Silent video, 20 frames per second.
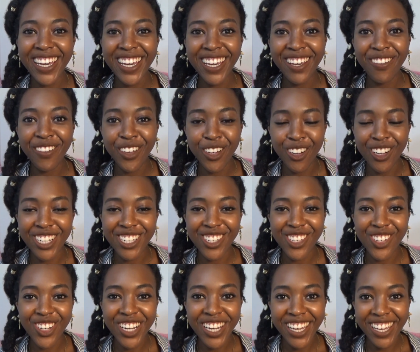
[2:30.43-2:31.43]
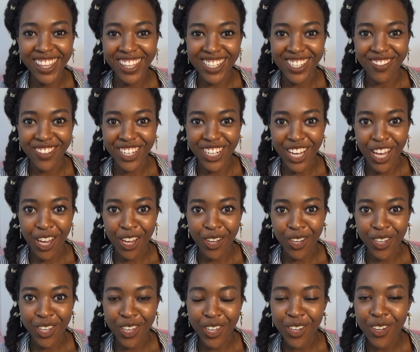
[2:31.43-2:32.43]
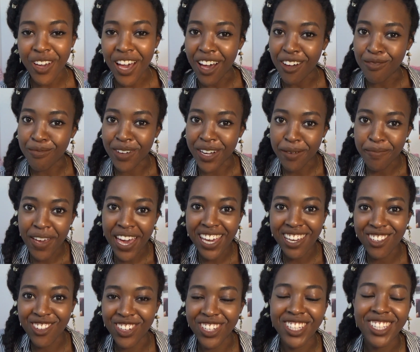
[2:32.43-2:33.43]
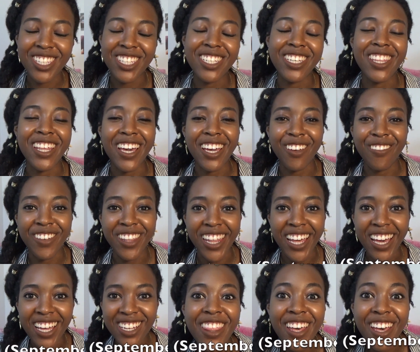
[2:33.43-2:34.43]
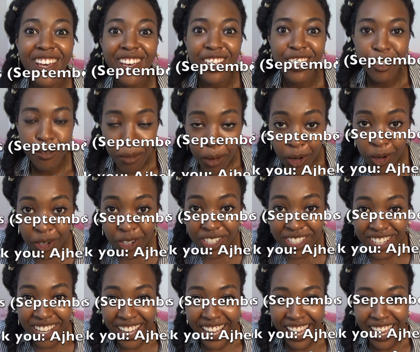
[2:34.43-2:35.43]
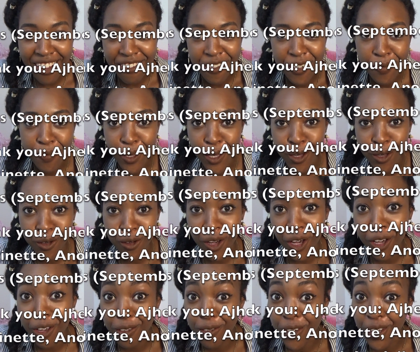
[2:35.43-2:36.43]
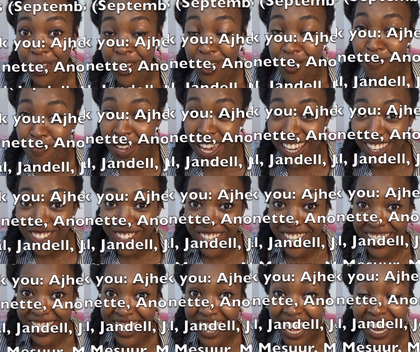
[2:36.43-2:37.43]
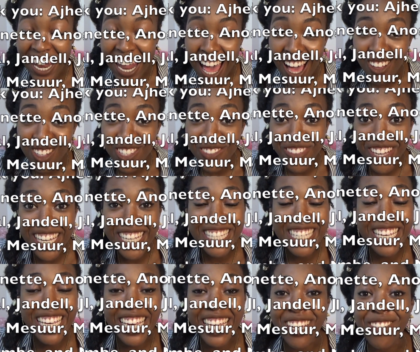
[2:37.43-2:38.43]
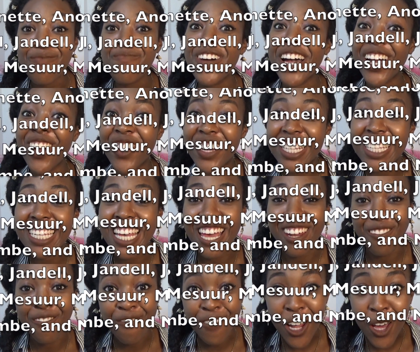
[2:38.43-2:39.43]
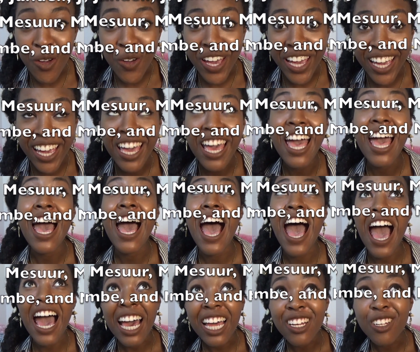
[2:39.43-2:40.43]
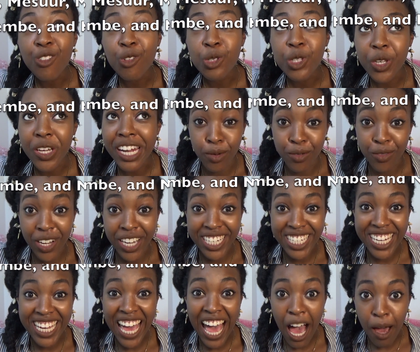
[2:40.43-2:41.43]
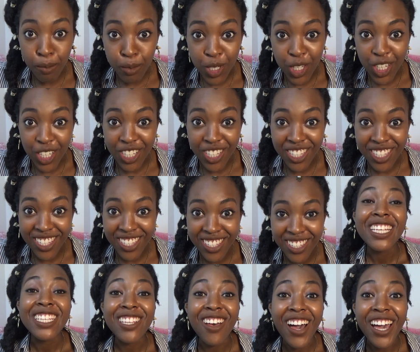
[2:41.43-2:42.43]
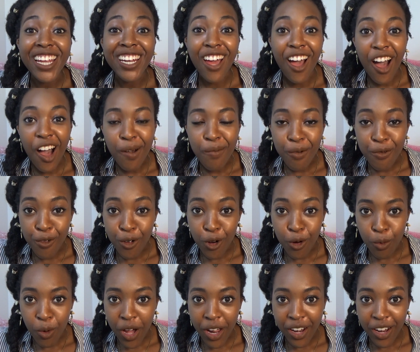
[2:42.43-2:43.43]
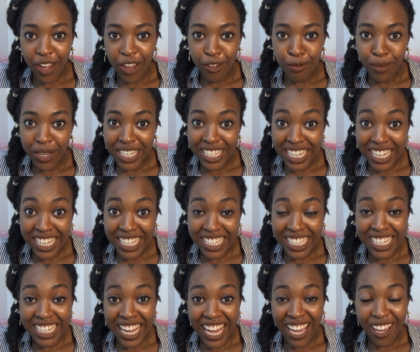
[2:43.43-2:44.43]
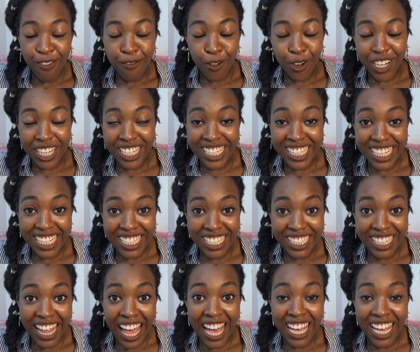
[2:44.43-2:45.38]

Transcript: If you're enjoying this video, you have my patrons to thank for that. The support I get from you over on Patreon allows me to keep my content flowing and also provide captions. Sign up for one of my tiers today for as little